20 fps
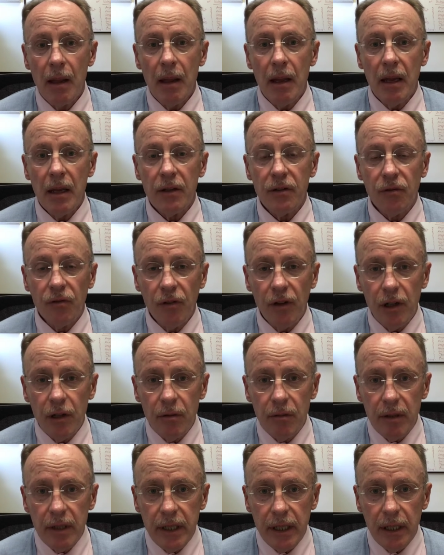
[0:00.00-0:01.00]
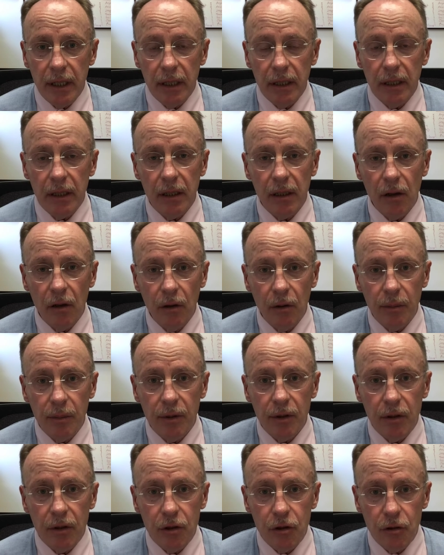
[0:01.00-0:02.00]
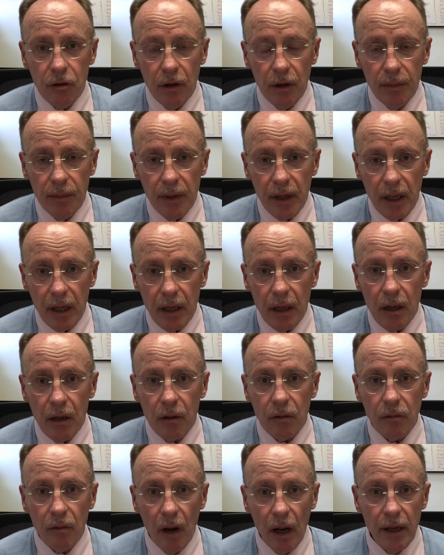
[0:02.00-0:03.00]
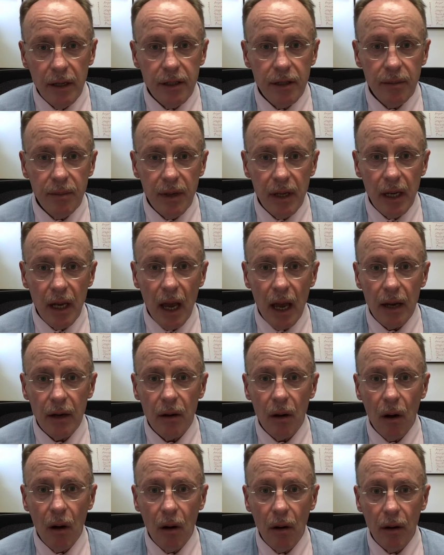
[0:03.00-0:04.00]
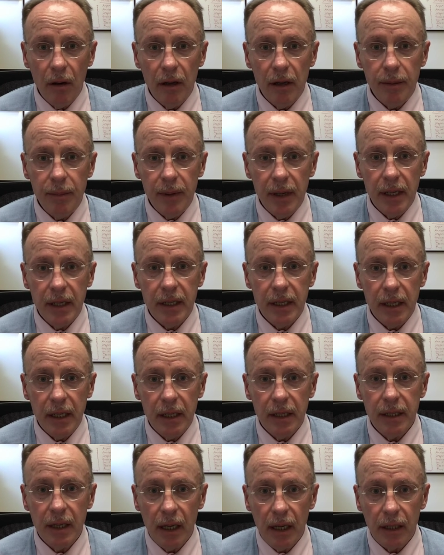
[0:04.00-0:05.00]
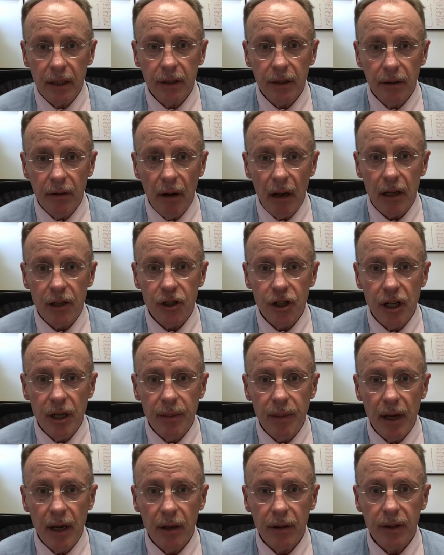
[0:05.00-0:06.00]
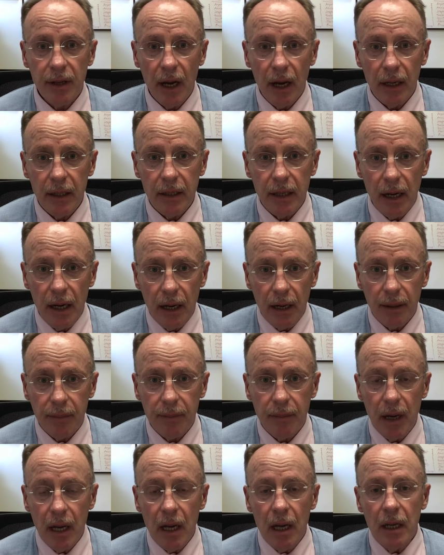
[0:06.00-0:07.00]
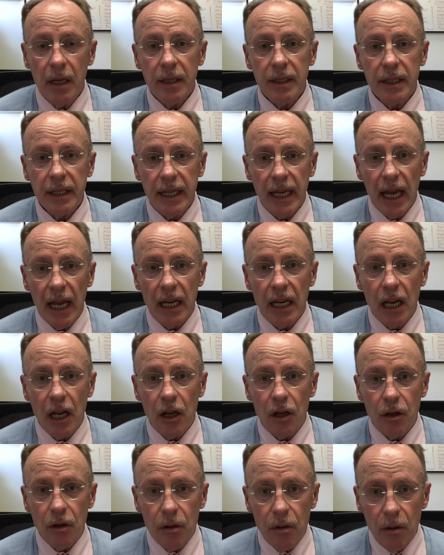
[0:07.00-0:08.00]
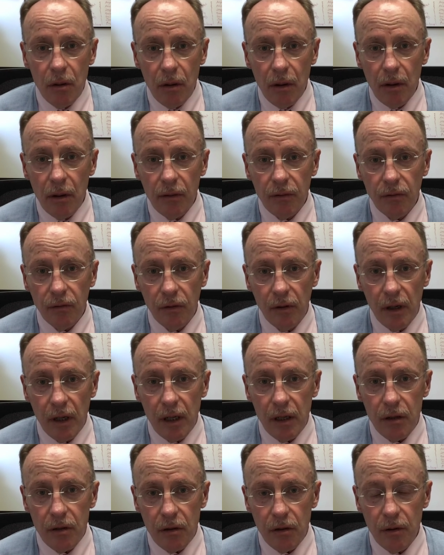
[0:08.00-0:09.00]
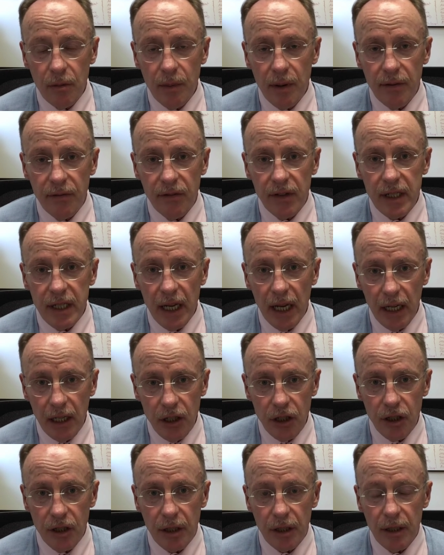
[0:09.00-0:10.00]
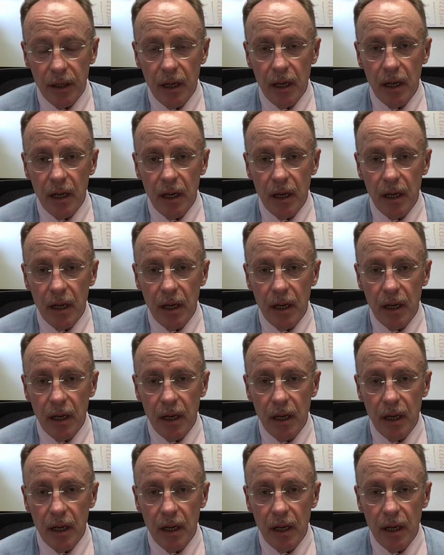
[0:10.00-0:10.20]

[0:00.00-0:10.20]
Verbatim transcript: It's free to attend, and I hope you can join me write to me at rebtdoctor at gmail.com to get your free Zoom invitation.